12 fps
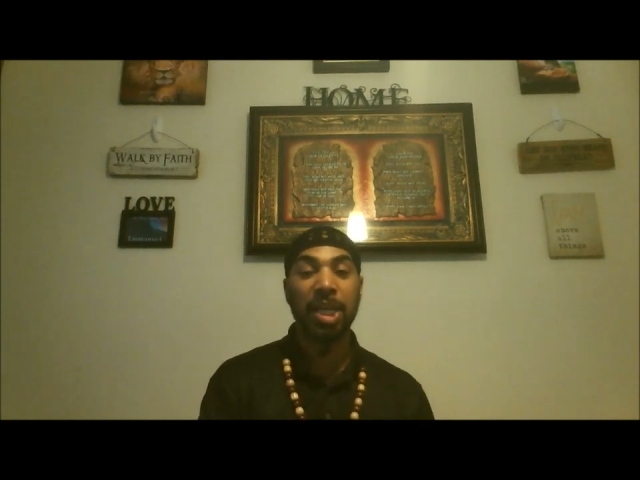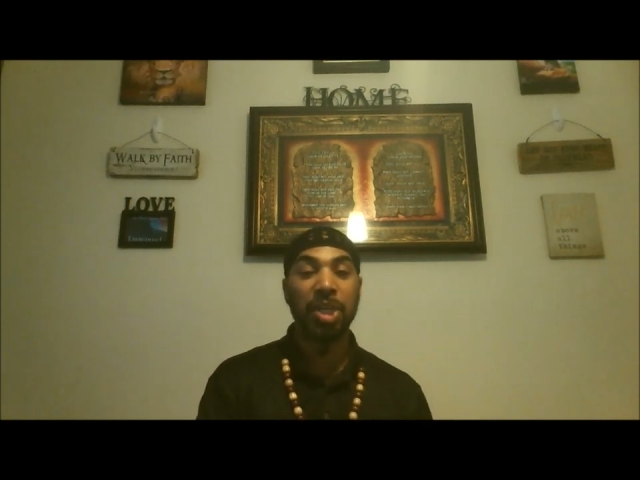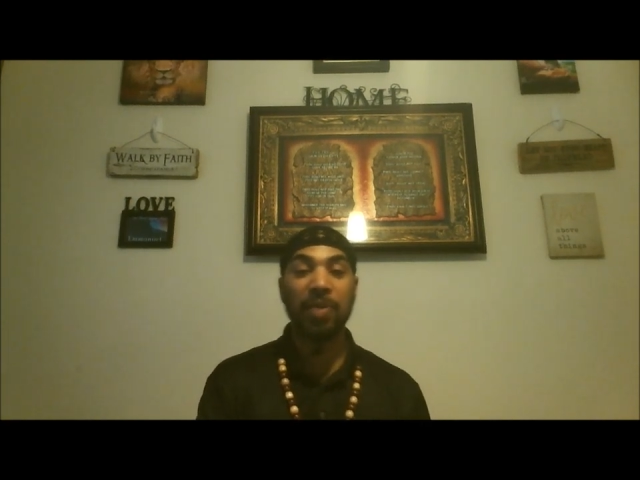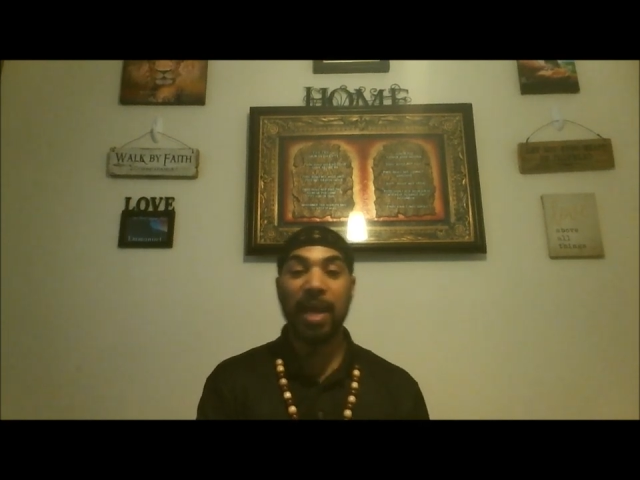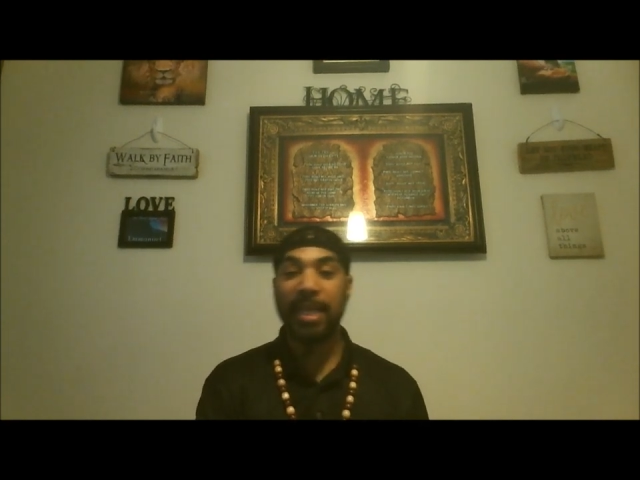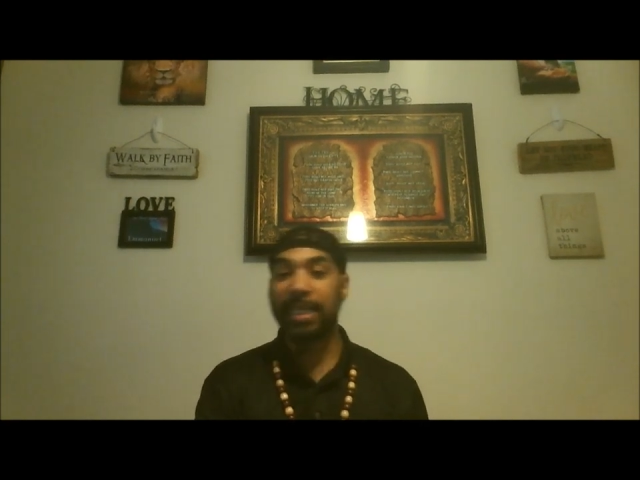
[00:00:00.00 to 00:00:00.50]

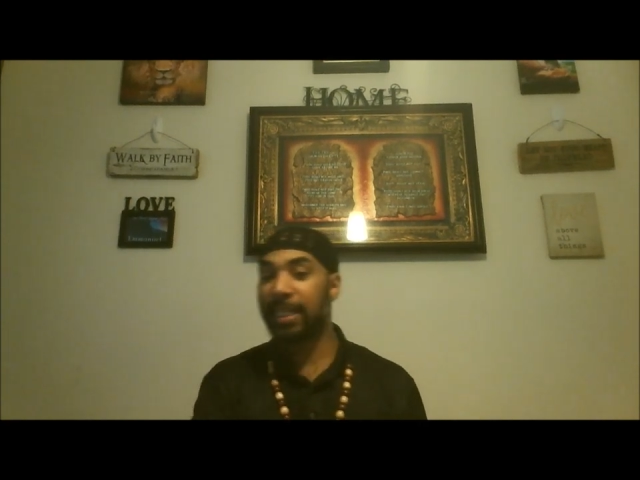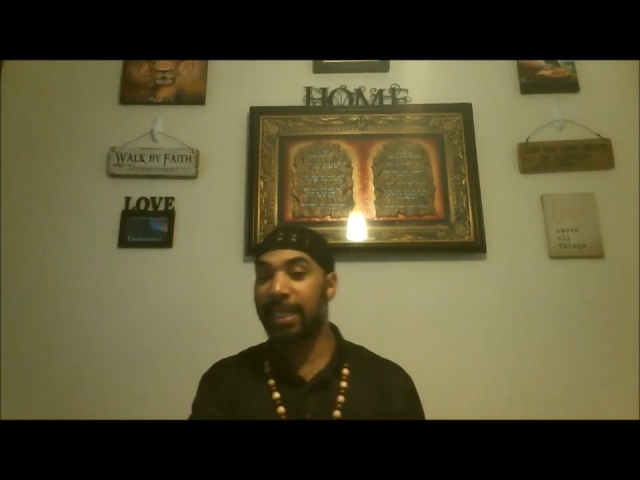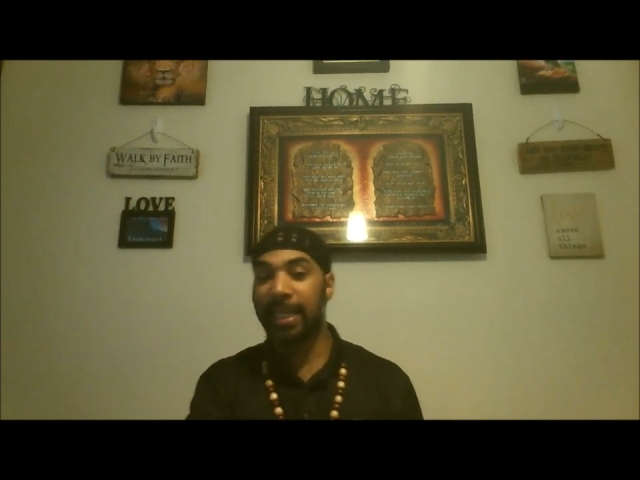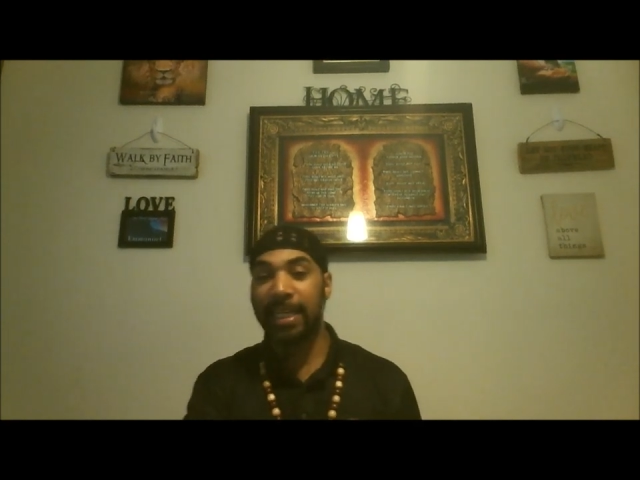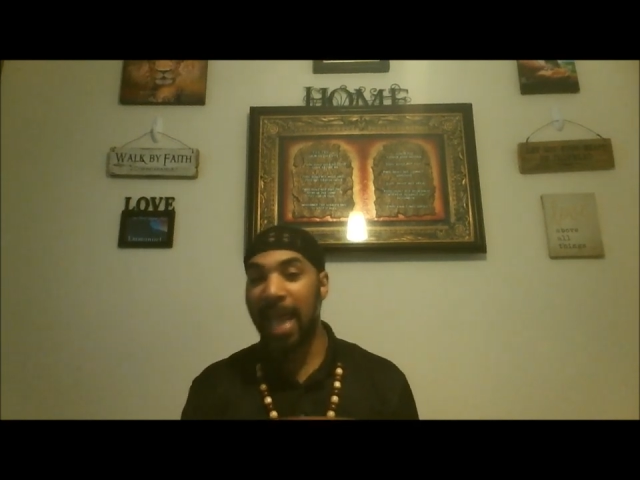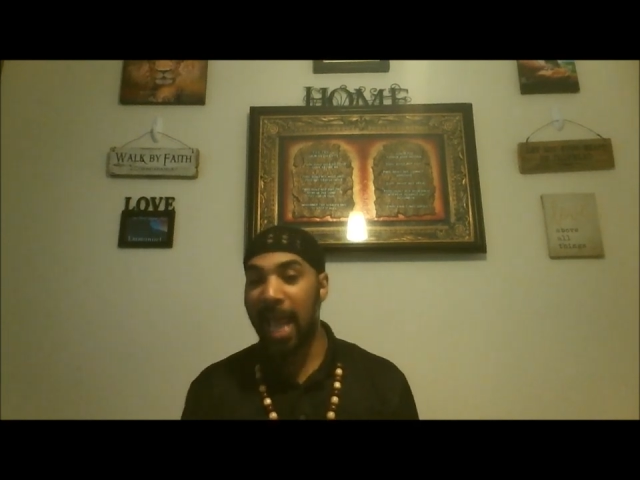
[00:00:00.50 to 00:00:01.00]
you have to
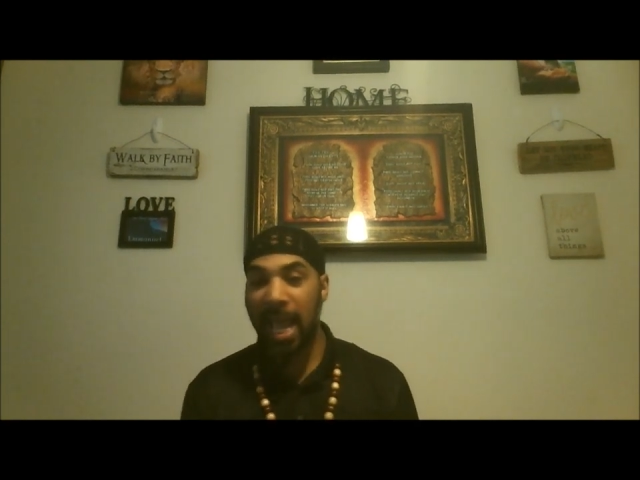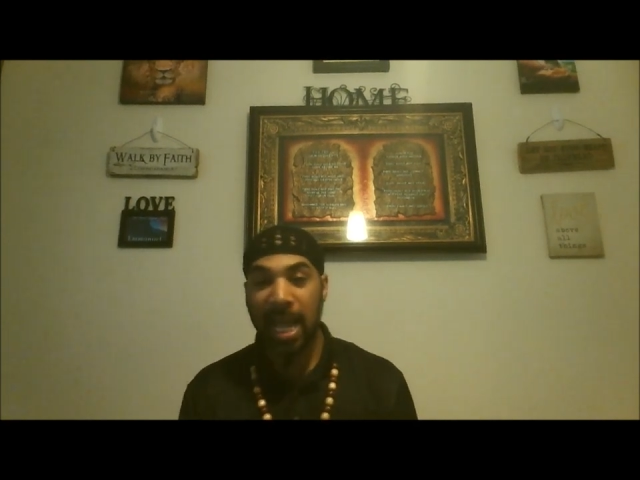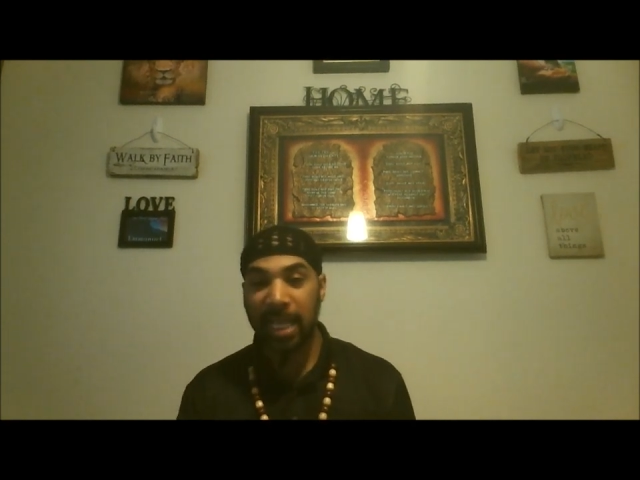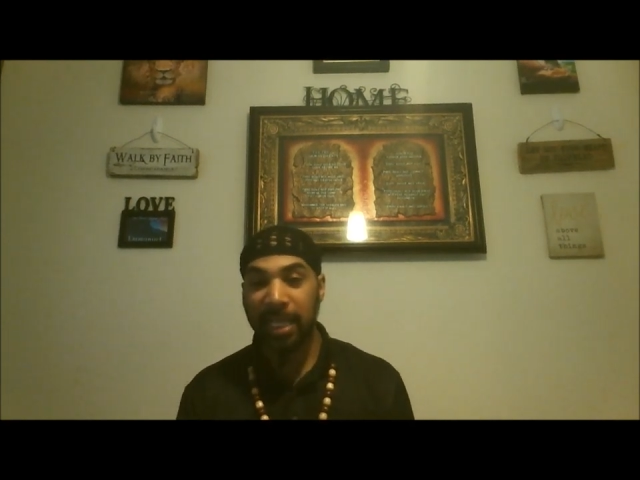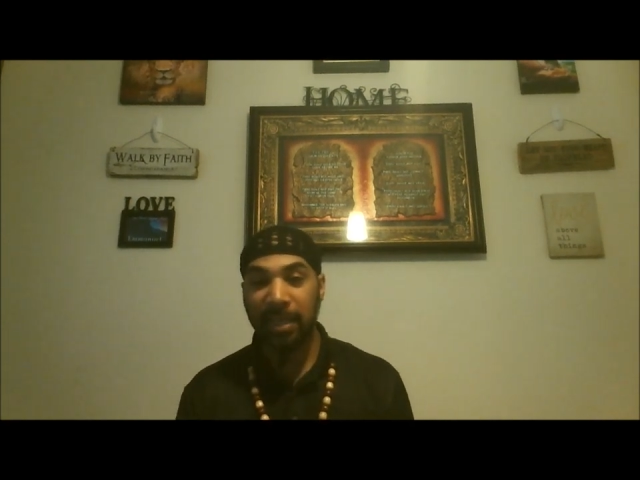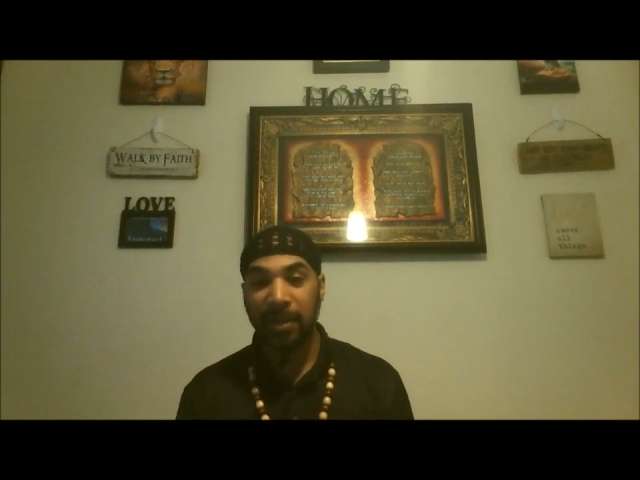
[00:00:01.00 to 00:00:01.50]

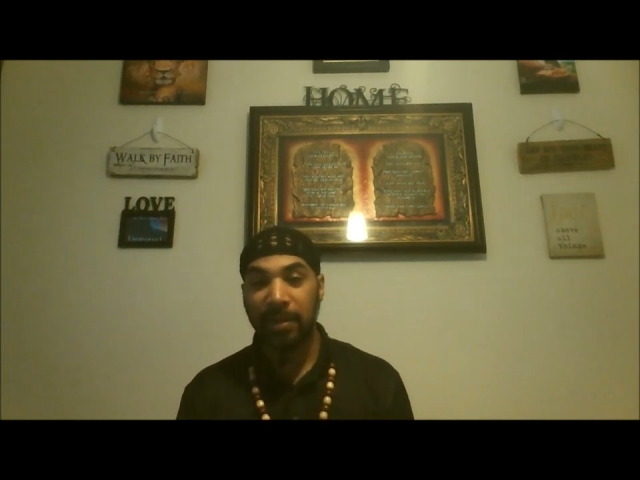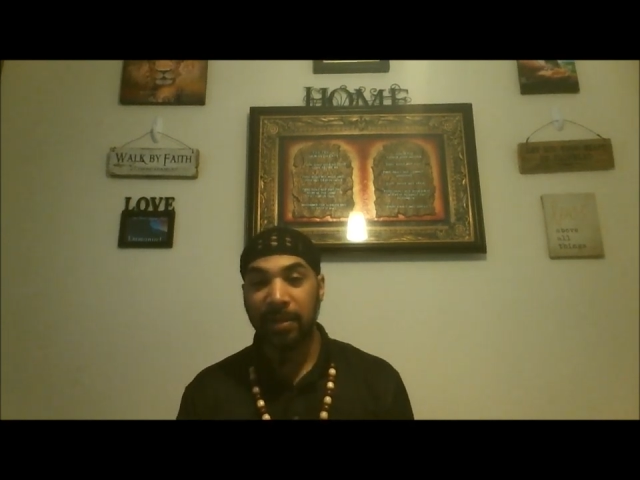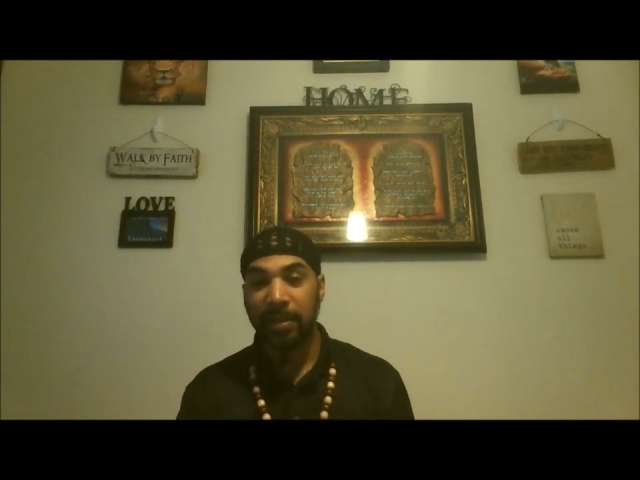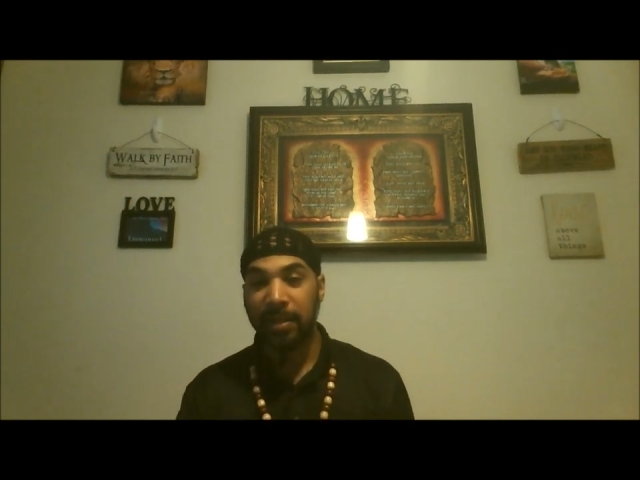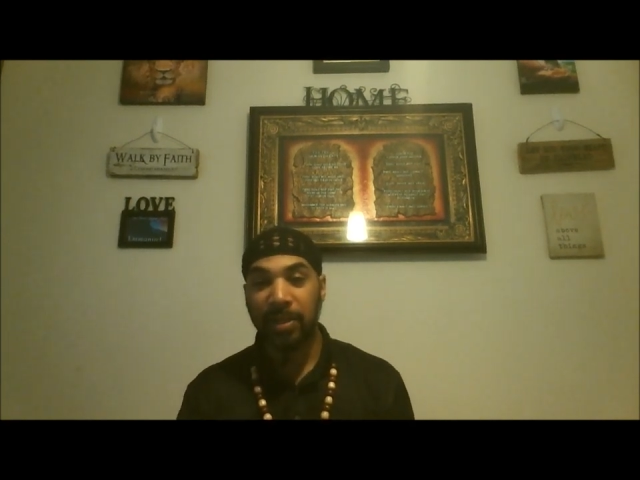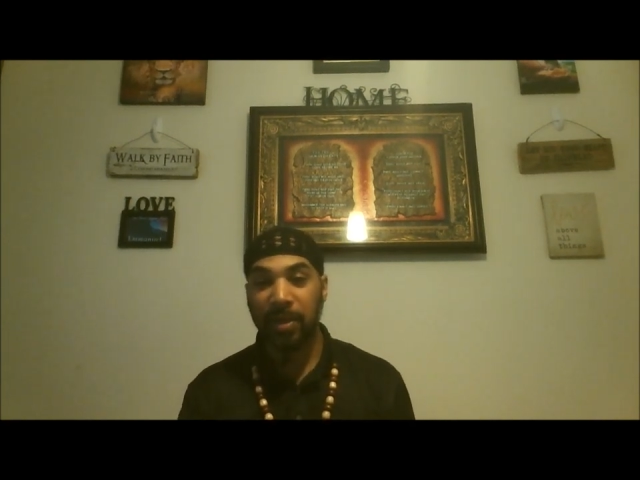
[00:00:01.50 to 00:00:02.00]
deny
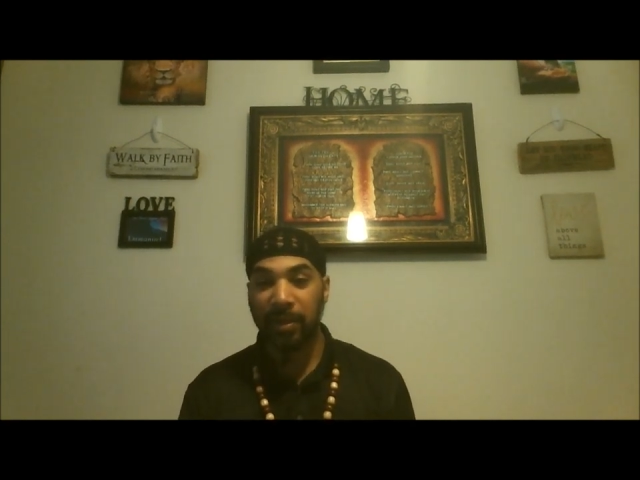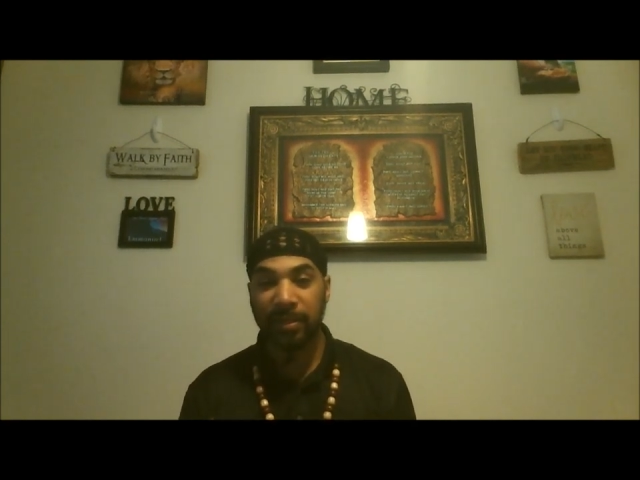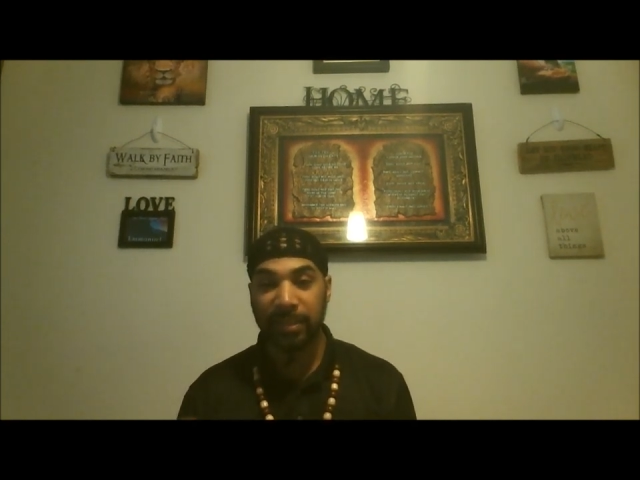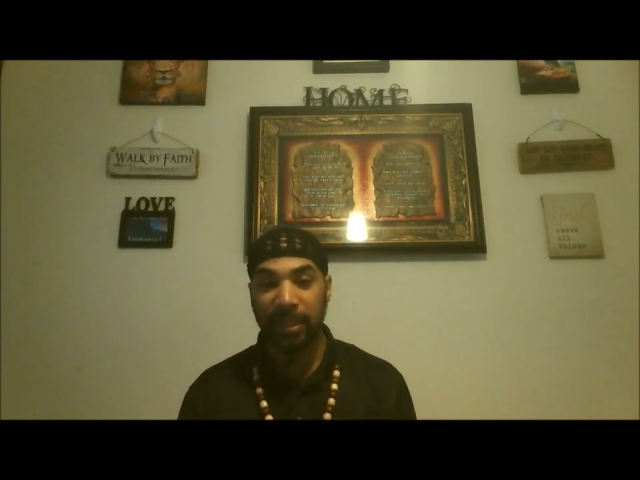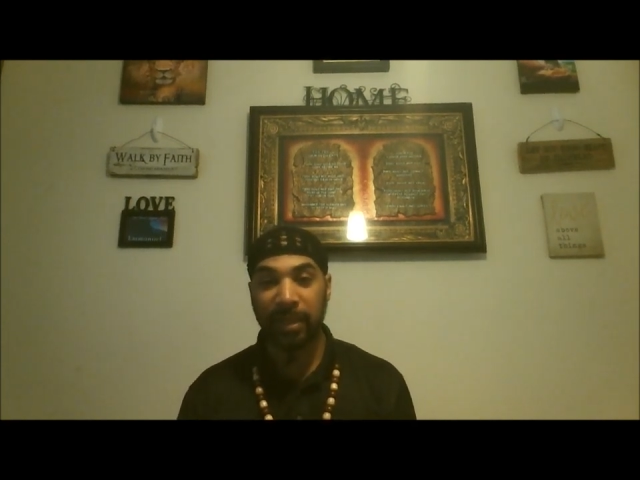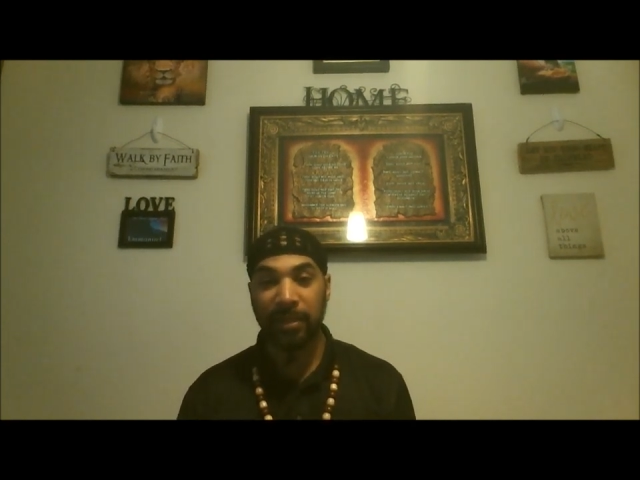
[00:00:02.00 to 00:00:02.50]

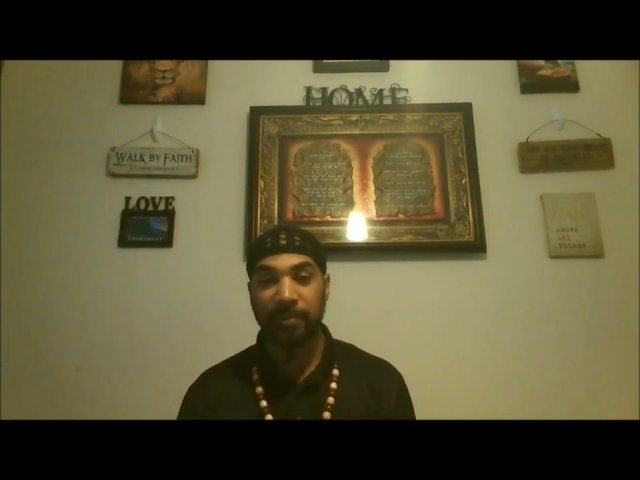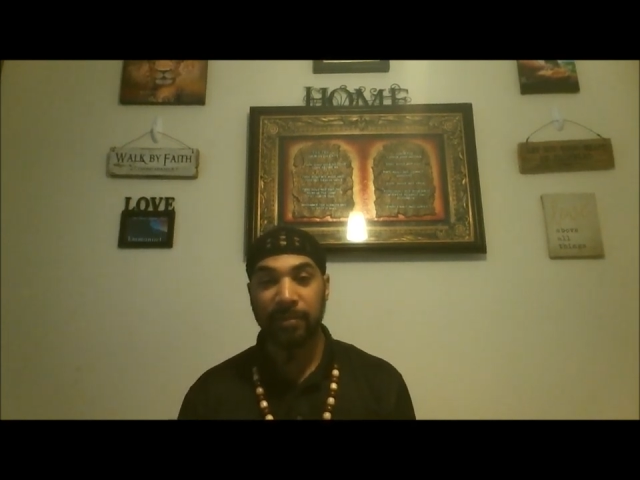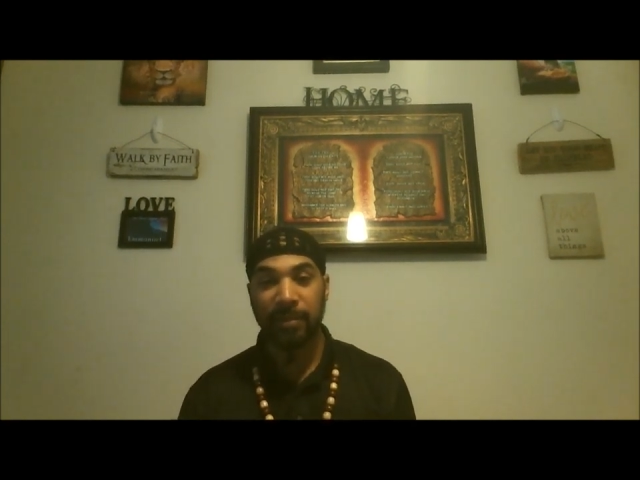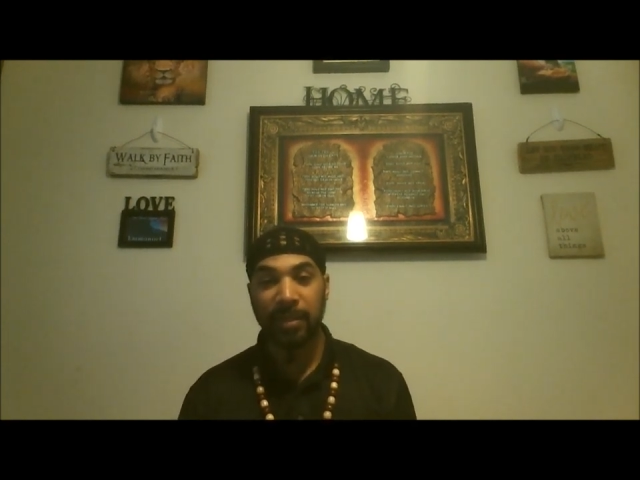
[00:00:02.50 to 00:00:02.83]
yourself